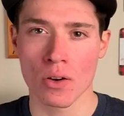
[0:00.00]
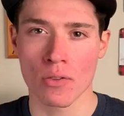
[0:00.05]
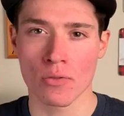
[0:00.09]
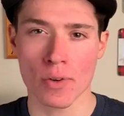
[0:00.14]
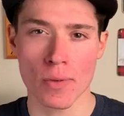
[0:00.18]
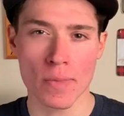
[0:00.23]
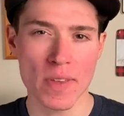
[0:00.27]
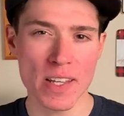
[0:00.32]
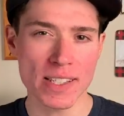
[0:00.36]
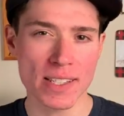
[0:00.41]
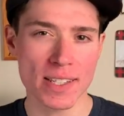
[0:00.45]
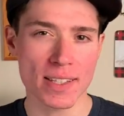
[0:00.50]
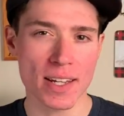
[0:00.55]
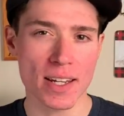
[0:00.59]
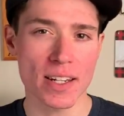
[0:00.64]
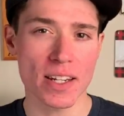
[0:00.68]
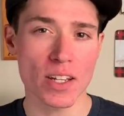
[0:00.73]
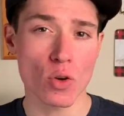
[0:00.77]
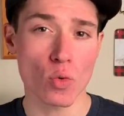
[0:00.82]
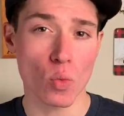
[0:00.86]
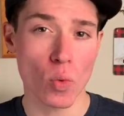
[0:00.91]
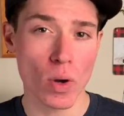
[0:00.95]
From this
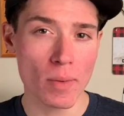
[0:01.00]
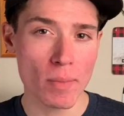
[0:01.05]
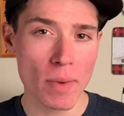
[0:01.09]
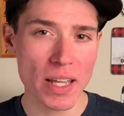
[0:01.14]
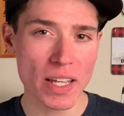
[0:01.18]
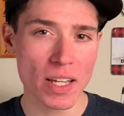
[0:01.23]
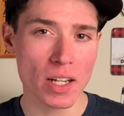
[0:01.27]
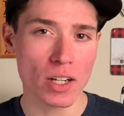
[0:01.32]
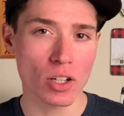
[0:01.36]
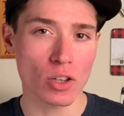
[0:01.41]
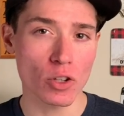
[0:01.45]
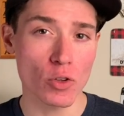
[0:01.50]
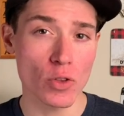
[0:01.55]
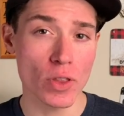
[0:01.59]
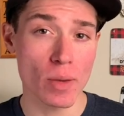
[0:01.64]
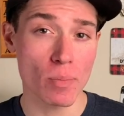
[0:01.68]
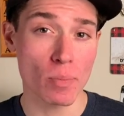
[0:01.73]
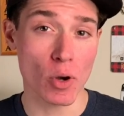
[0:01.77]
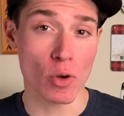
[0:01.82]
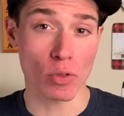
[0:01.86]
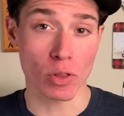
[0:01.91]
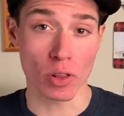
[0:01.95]
study, one might conclude
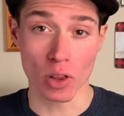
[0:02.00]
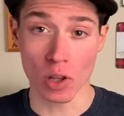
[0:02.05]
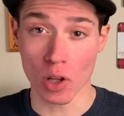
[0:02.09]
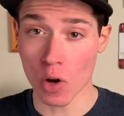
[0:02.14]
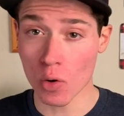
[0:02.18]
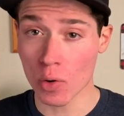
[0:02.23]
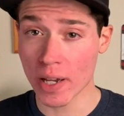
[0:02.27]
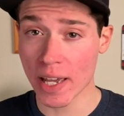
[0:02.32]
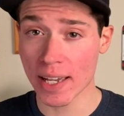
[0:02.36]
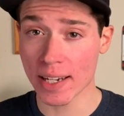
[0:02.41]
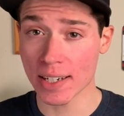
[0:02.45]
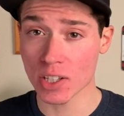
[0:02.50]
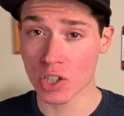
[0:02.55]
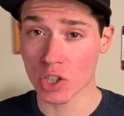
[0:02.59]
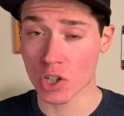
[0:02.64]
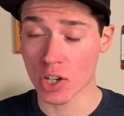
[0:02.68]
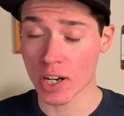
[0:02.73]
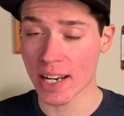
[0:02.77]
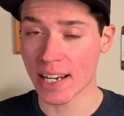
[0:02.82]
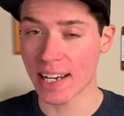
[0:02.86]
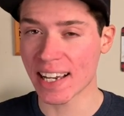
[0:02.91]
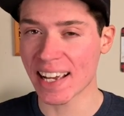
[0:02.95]
that both low cadence
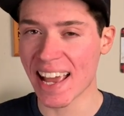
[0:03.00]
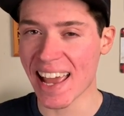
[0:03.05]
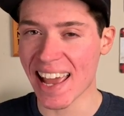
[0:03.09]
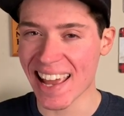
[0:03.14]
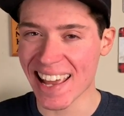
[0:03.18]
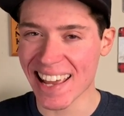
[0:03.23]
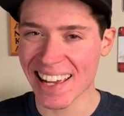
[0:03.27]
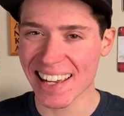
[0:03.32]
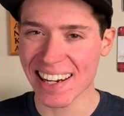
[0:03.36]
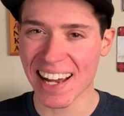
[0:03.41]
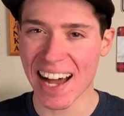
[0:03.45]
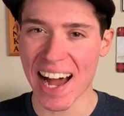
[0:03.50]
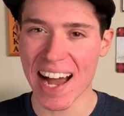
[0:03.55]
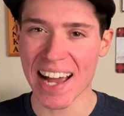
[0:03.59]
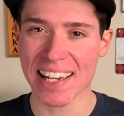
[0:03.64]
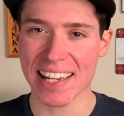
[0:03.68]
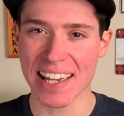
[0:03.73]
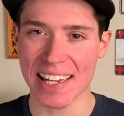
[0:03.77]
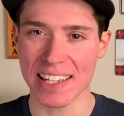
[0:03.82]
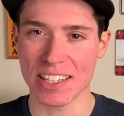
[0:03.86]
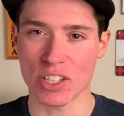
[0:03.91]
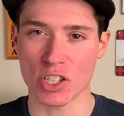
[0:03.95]
training and high
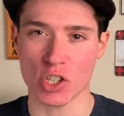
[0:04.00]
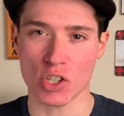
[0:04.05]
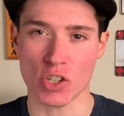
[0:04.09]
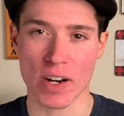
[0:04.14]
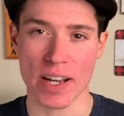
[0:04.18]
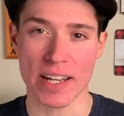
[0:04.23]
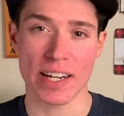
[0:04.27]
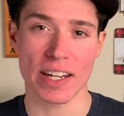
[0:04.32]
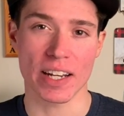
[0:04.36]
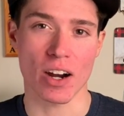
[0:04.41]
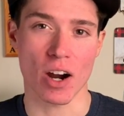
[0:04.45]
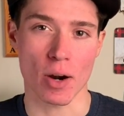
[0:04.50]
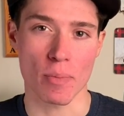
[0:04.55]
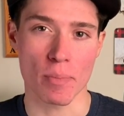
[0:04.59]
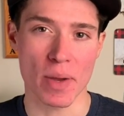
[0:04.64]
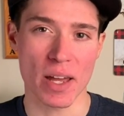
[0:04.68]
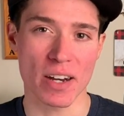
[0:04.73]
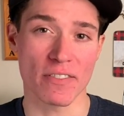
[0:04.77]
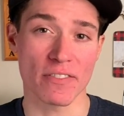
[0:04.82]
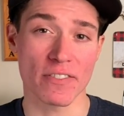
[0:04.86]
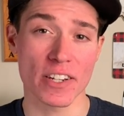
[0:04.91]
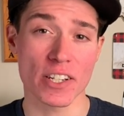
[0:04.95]
cadence training are
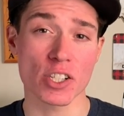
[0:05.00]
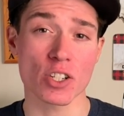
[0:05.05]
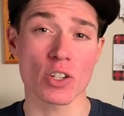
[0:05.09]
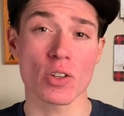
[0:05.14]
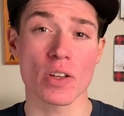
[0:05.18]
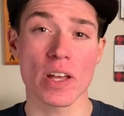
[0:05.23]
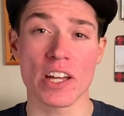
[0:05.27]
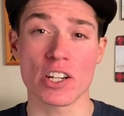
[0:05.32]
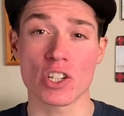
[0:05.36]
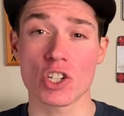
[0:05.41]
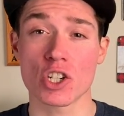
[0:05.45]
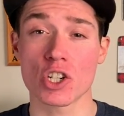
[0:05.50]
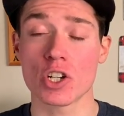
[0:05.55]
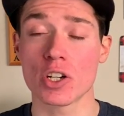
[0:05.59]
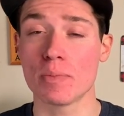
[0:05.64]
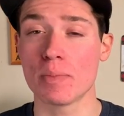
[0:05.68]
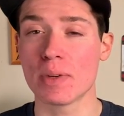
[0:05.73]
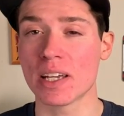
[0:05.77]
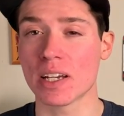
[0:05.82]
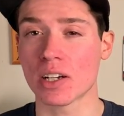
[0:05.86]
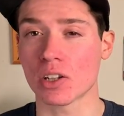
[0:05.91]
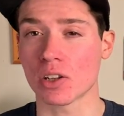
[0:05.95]
beneficial and
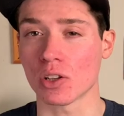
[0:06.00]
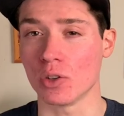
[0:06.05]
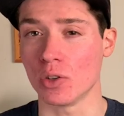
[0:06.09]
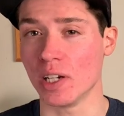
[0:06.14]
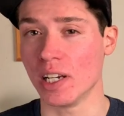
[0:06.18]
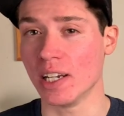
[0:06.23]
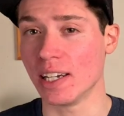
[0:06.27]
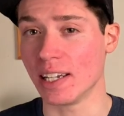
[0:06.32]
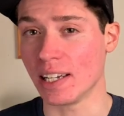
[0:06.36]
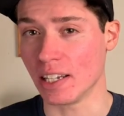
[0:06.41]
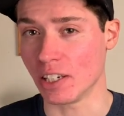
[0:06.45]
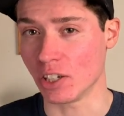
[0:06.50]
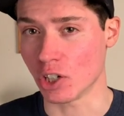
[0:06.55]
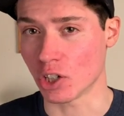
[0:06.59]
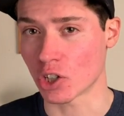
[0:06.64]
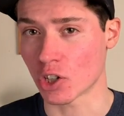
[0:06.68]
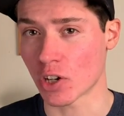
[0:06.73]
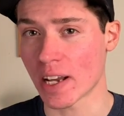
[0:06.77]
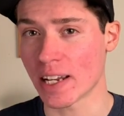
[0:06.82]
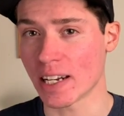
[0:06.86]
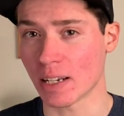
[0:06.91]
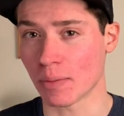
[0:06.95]
should be included in your
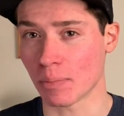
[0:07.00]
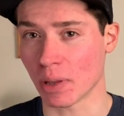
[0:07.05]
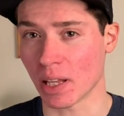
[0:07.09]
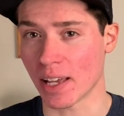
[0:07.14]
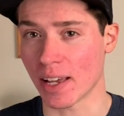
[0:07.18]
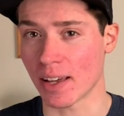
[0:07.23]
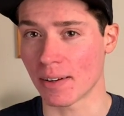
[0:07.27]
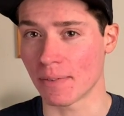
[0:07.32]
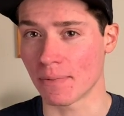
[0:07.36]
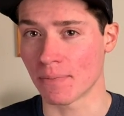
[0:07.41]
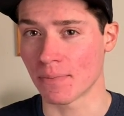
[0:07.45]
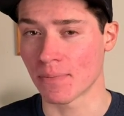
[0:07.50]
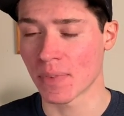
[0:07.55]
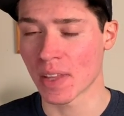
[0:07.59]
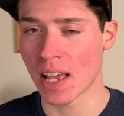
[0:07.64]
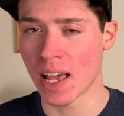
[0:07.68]
training plan.